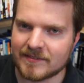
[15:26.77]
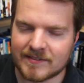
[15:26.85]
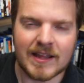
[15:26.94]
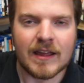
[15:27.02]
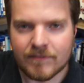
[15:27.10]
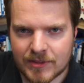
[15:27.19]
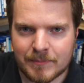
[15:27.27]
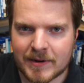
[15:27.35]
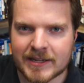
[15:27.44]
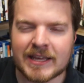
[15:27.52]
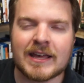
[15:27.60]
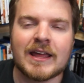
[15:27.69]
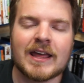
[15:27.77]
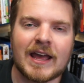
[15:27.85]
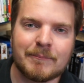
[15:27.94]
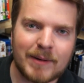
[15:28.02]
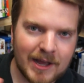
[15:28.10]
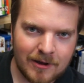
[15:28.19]
Save the money
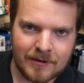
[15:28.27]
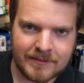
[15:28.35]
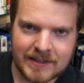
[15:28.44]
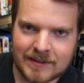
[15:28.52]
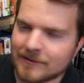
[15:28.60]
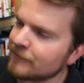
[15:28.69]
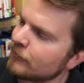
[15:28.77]
and buy all these.